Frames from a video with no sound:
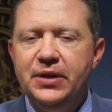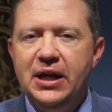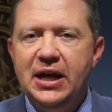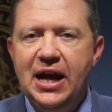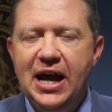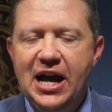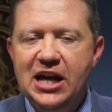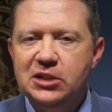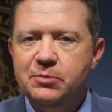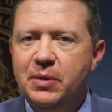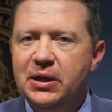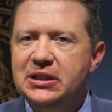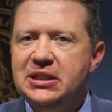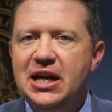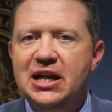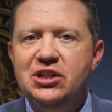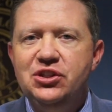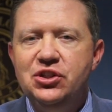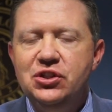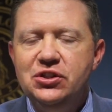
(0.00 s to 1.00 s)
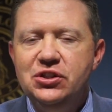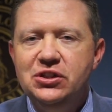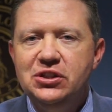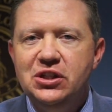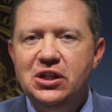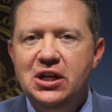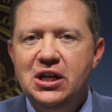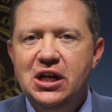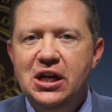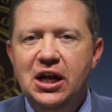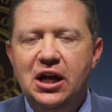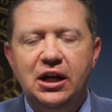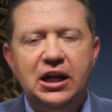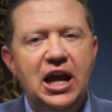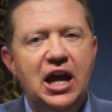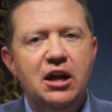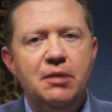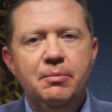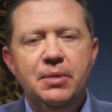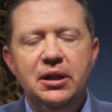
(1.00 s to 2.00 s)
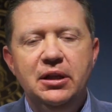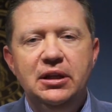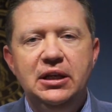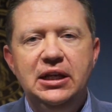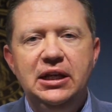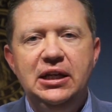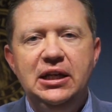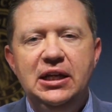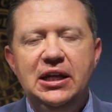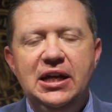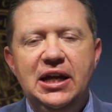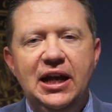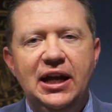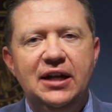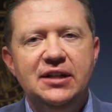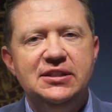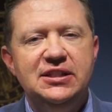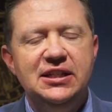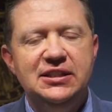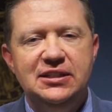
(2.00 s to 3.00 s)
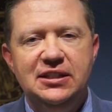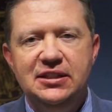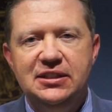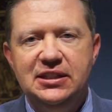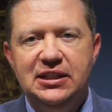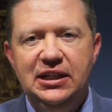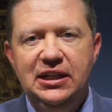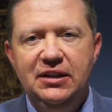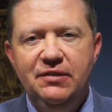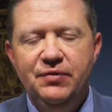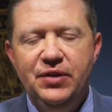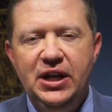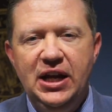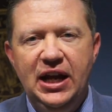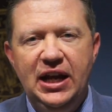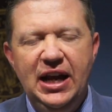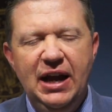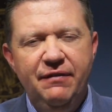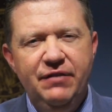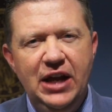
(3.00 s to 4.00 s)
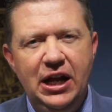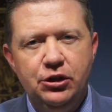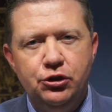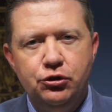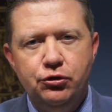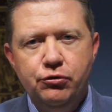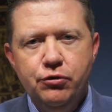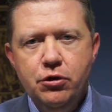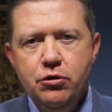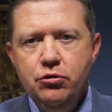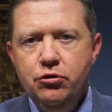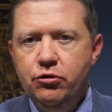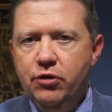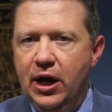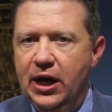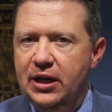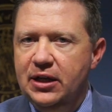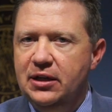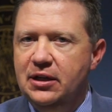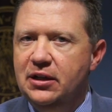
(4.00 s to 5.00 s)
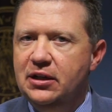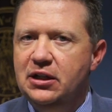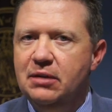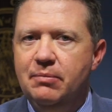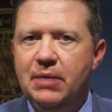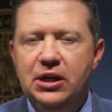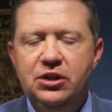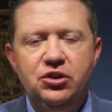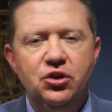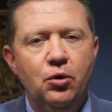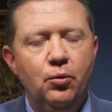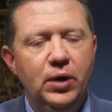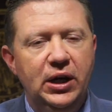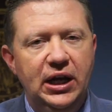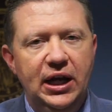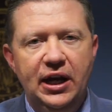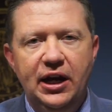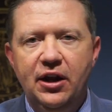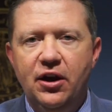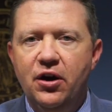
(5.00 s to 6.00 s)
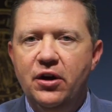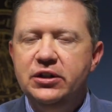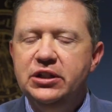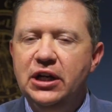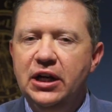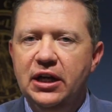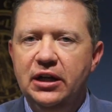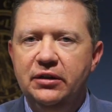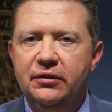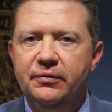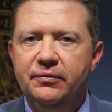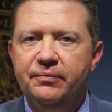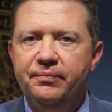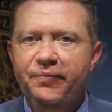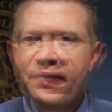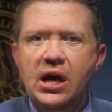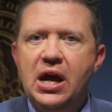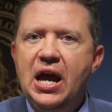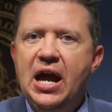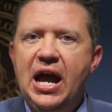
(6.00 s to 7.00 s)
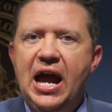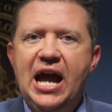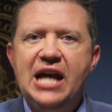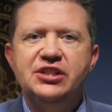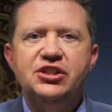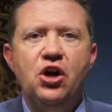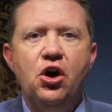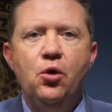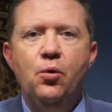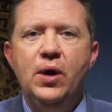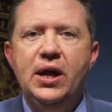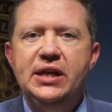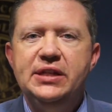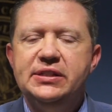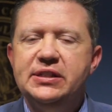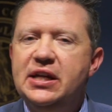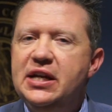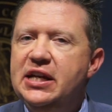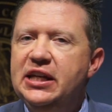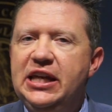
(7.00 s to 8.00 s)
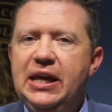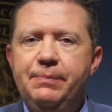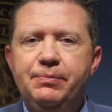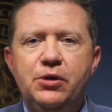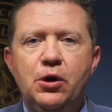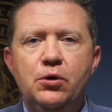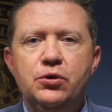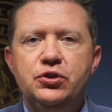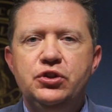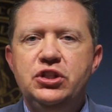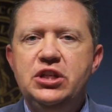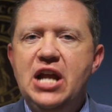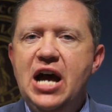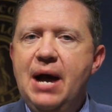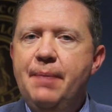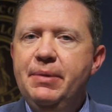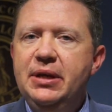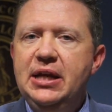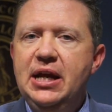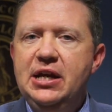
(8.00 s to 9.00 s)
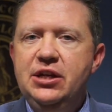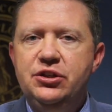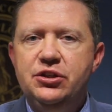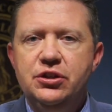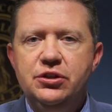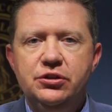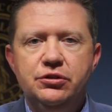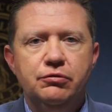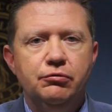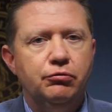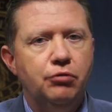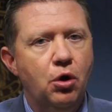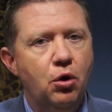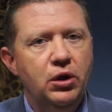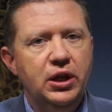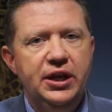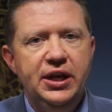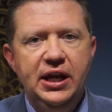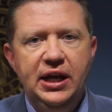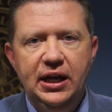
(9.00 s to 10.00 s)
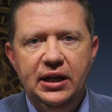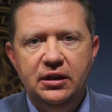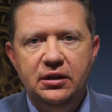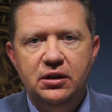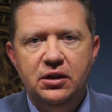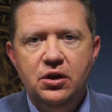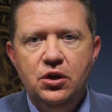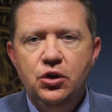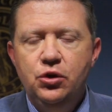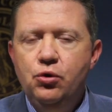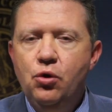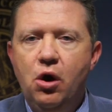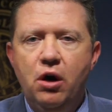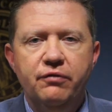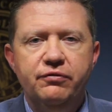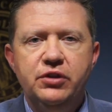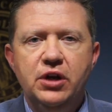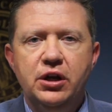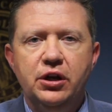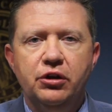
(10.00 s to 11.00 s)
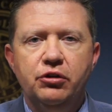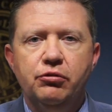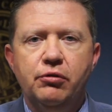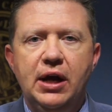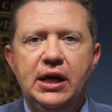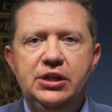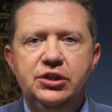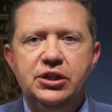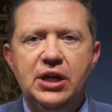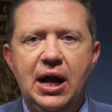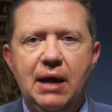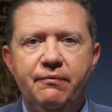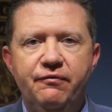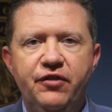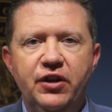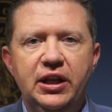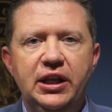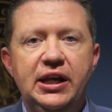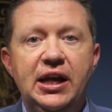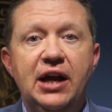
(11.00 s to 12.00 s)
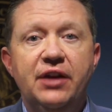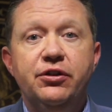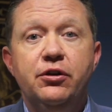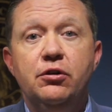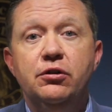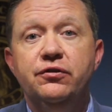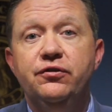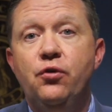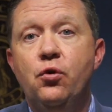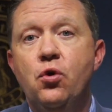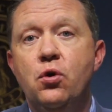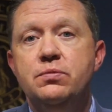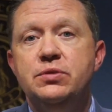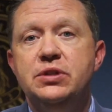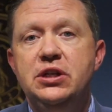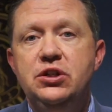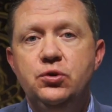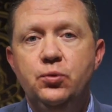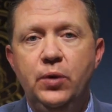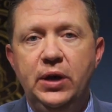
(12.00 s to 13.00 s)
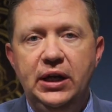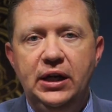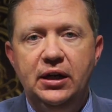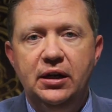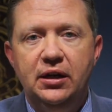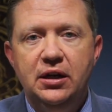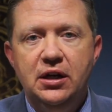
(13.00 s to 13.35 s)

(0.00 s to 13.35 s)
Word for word: high expectations, accountability, and consistency, and have that true grit to make sure we get it all done. As always, keep those nominations rolling in. You all have done a great job filling out those forms each week.